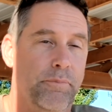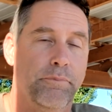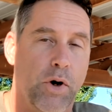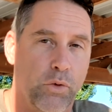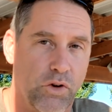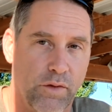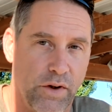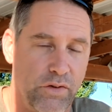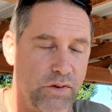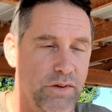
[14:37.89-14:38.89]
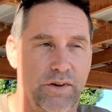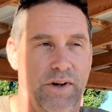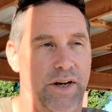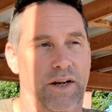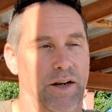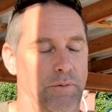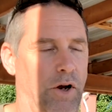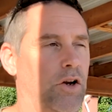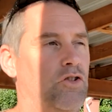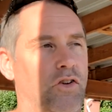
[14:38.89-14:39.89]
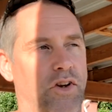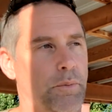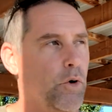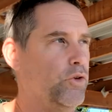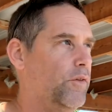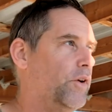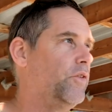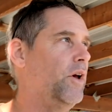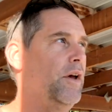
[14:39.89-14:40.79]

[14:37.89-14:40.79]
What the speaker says: most of us, granted, I shouldn't say most of us,